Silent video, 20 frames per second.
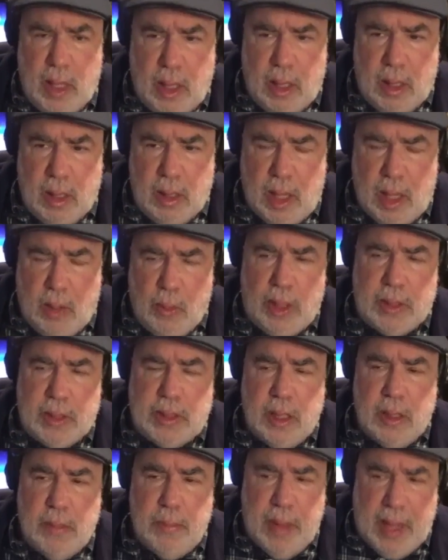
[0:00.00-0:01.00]
I went to
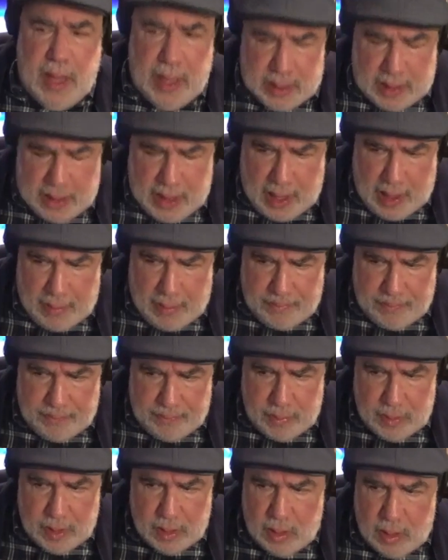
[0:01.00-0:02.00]
the band camp.
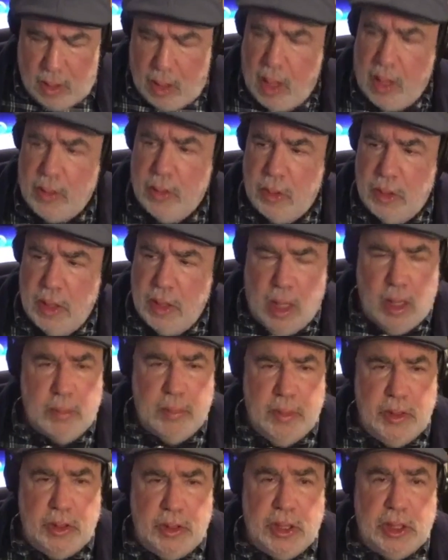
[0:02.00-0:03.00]
Other young
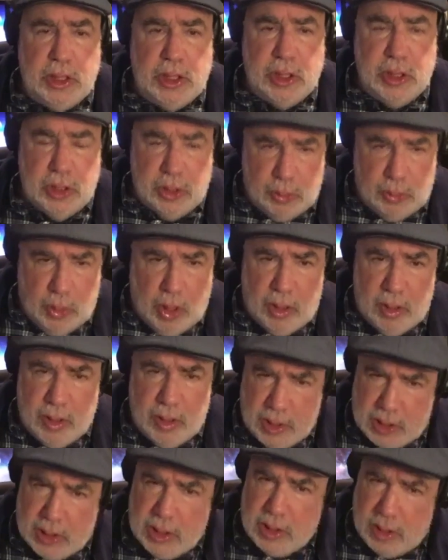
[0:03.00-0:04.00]
musicians were, and
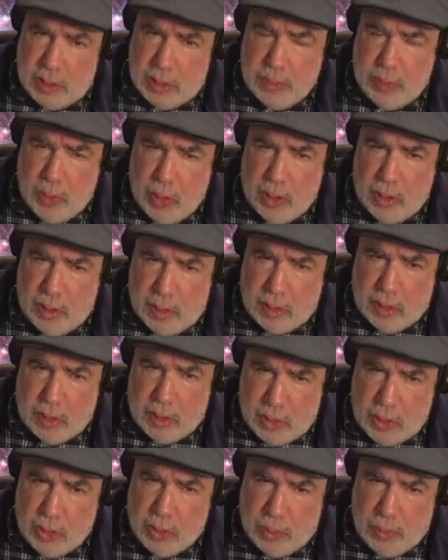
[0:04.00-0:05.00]
this is important
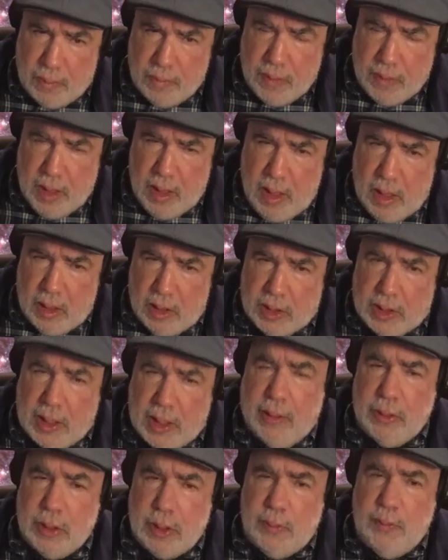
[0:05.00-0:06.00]
too, because I
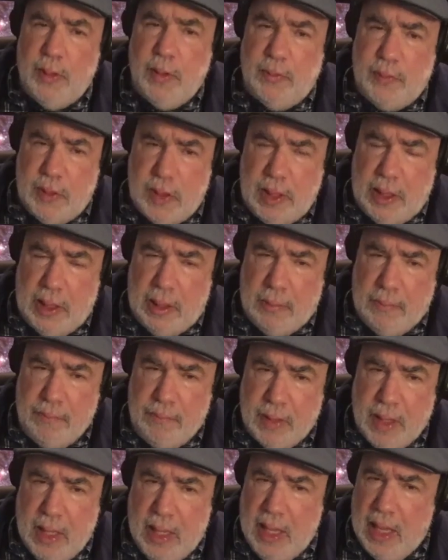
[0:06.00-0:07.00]
was 15,
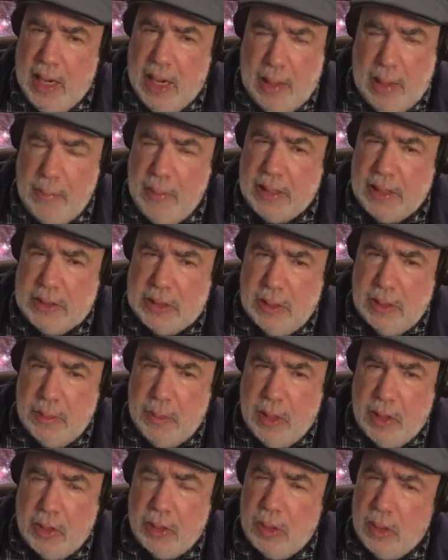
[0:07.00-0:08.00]
and I met some
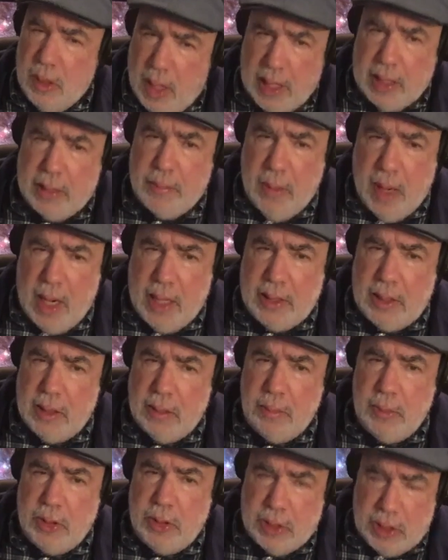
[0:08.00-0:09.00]
other like-minded
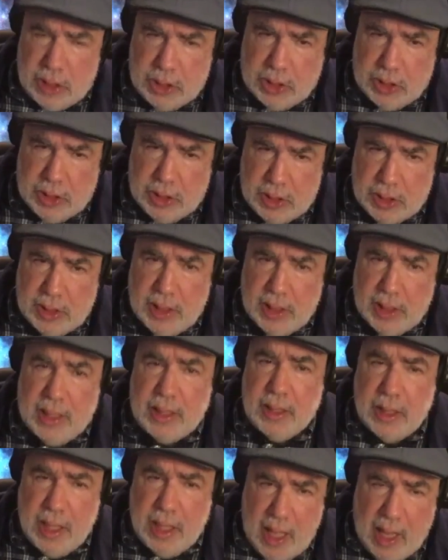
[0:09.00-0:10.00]
musicians at the
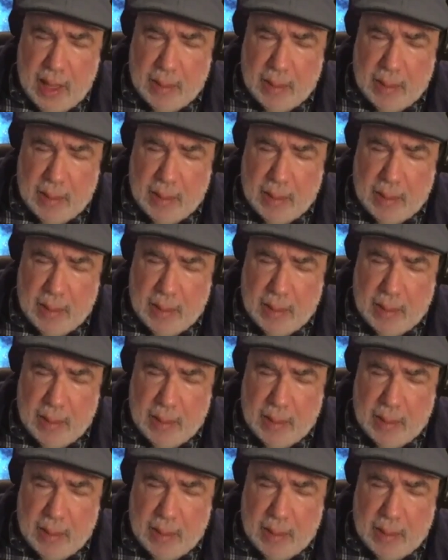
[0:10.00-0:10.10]
camp.